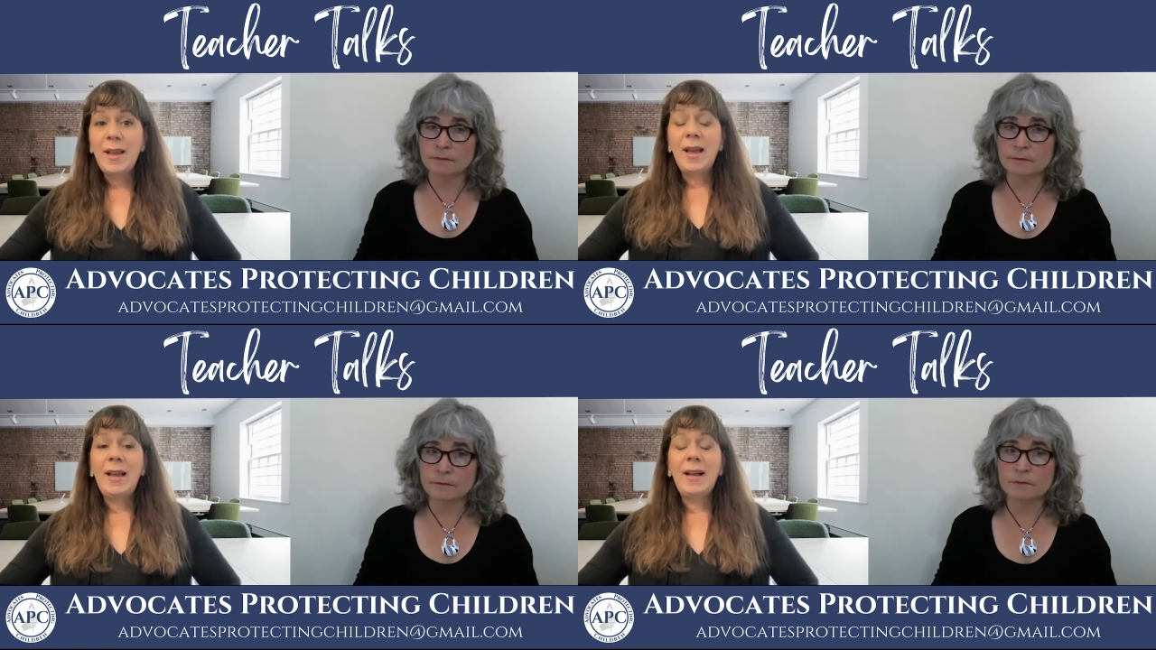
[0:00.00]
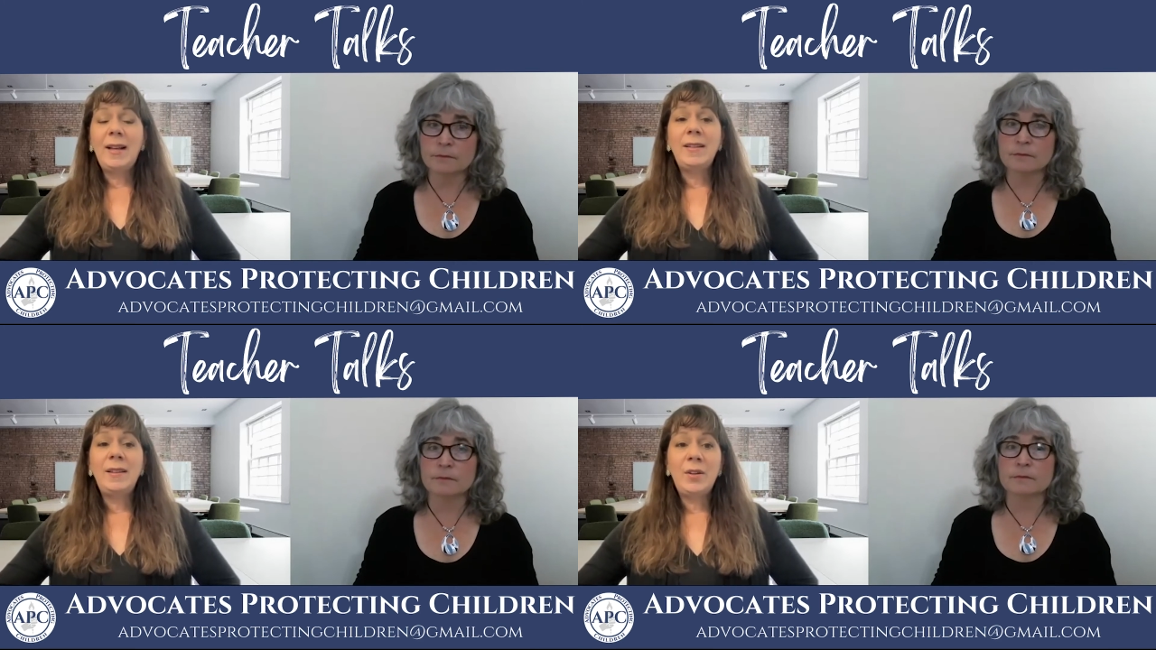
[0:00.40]

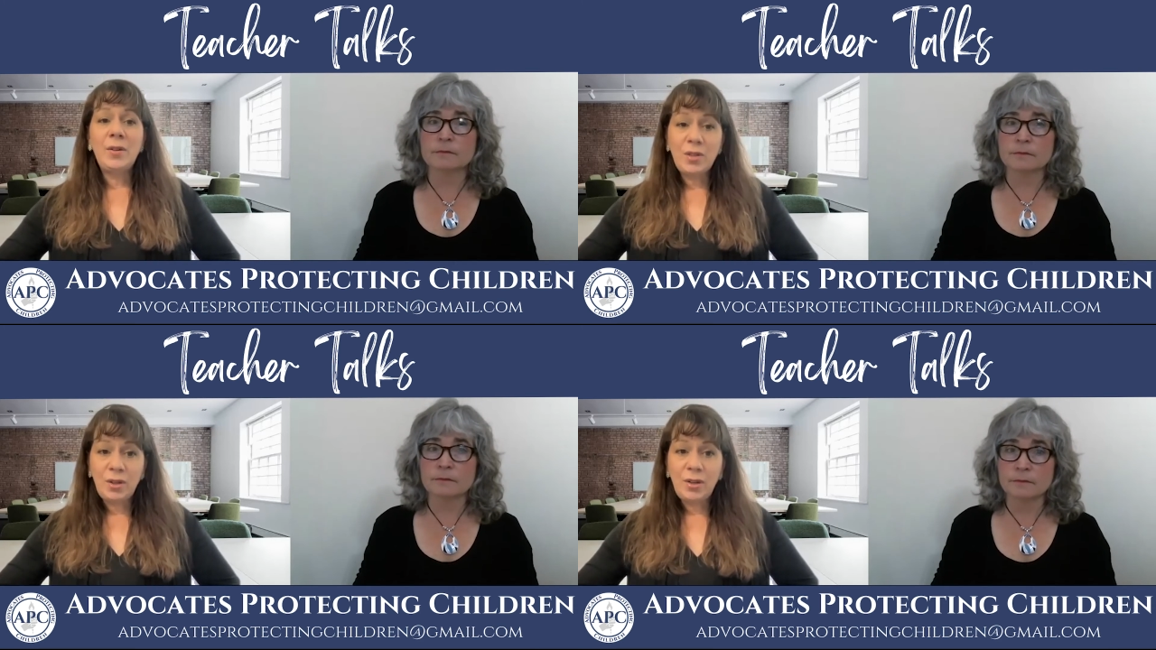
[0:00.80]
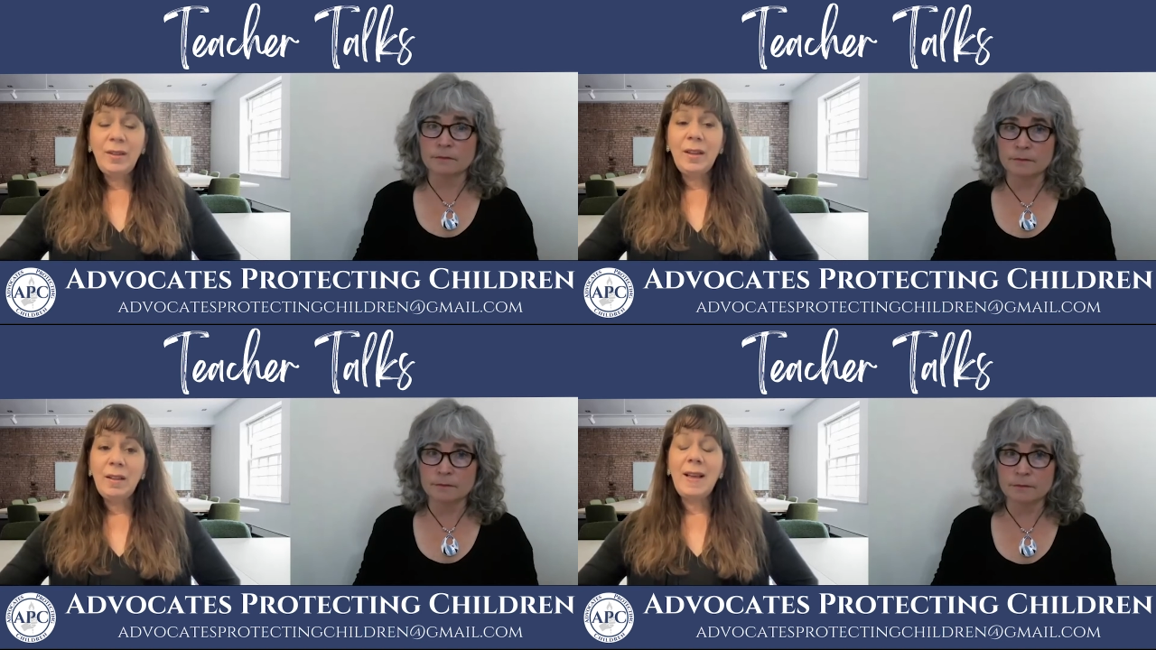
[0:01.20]
Speaker 1: And there is
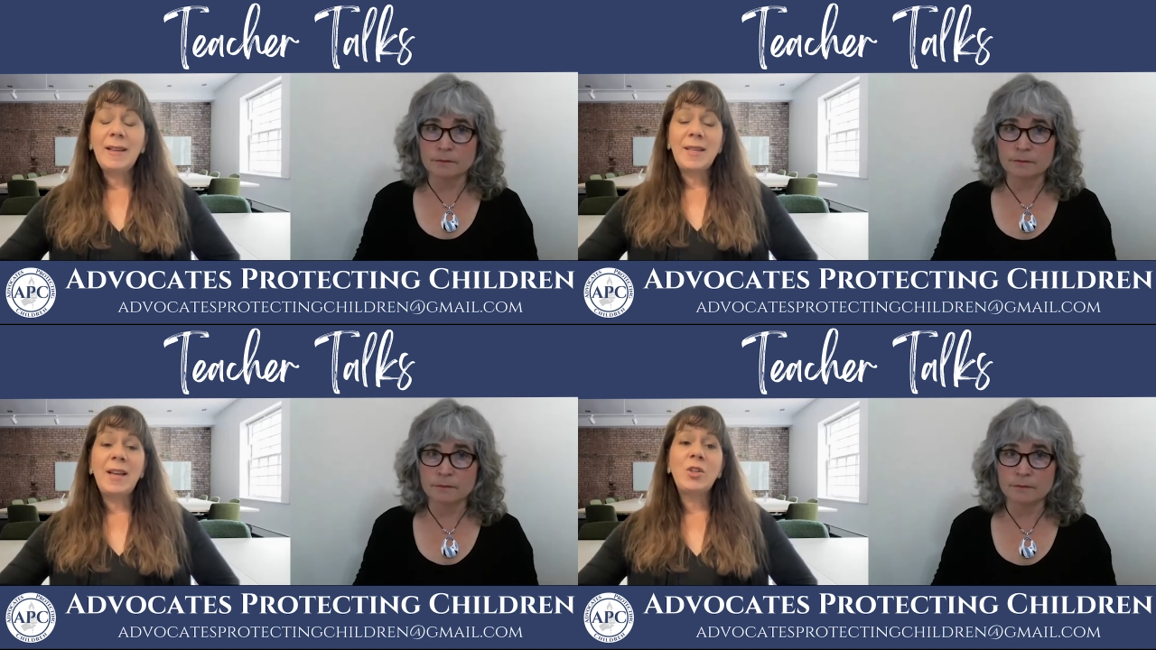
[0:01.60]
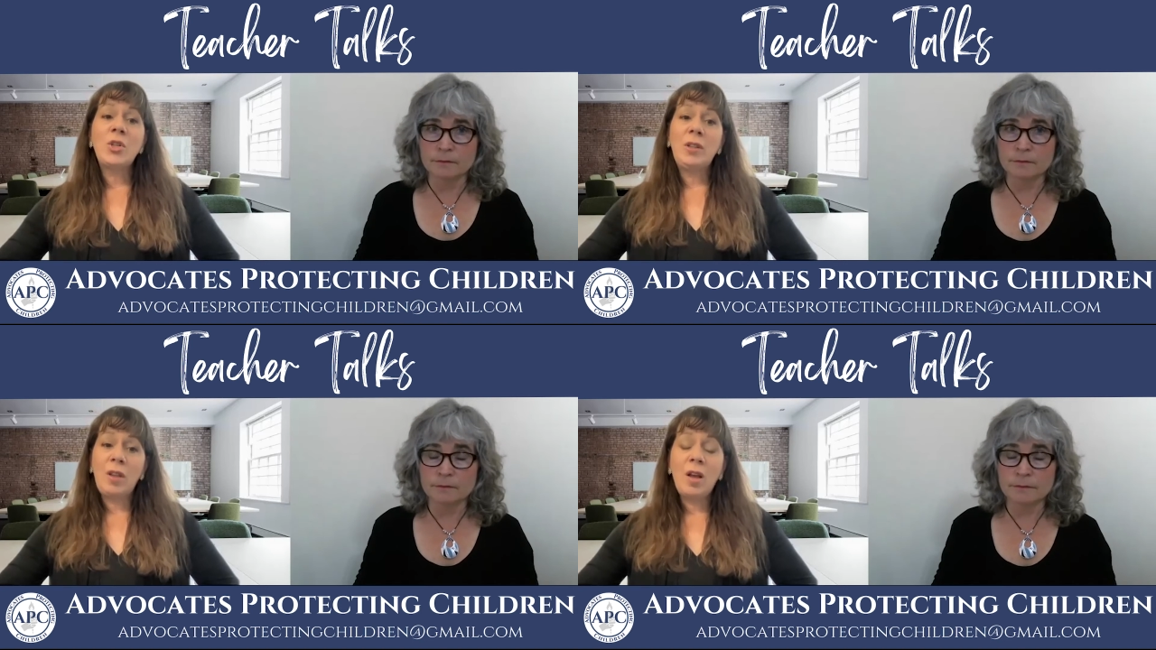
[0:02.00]
currently a class
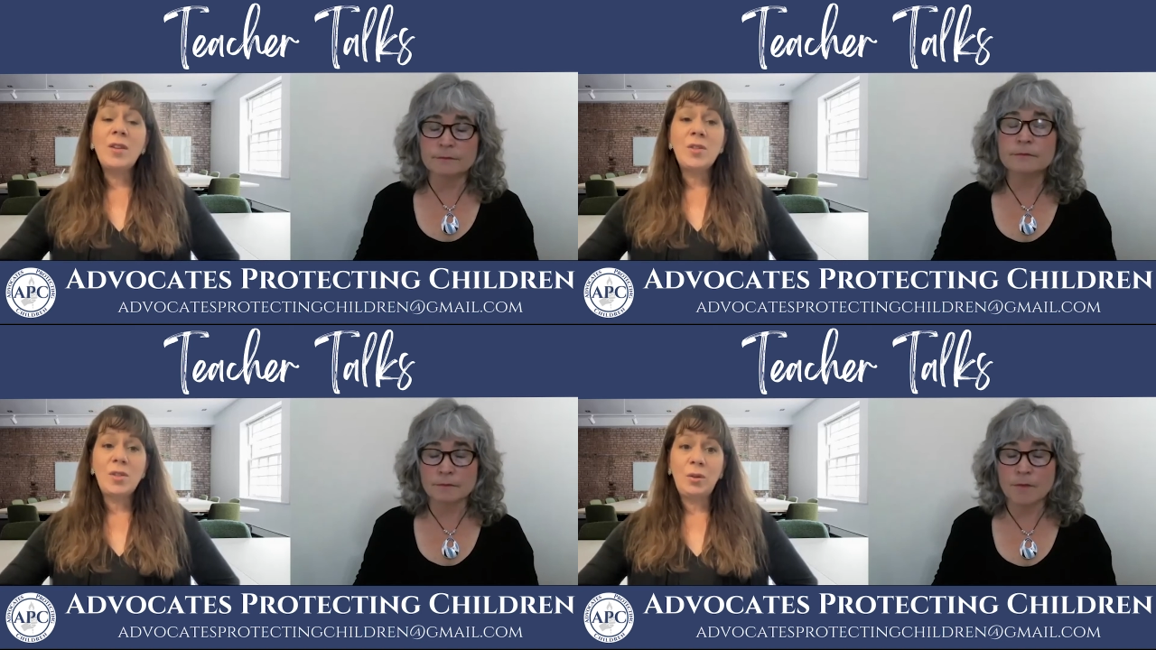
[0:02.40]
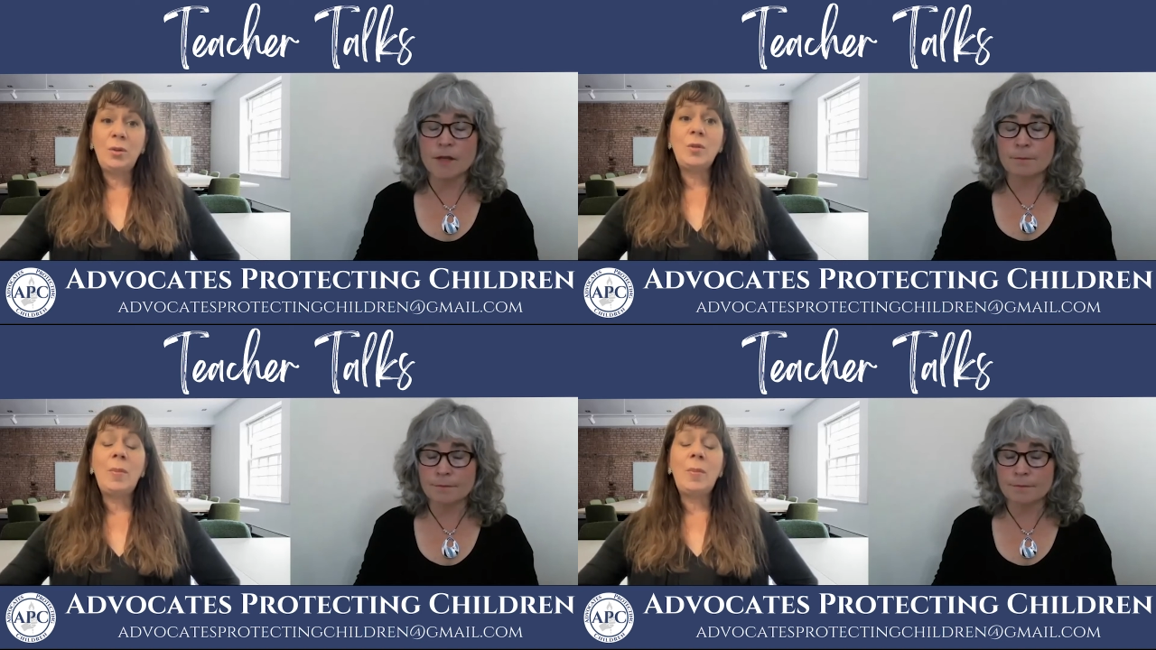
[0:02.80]
action lawsuit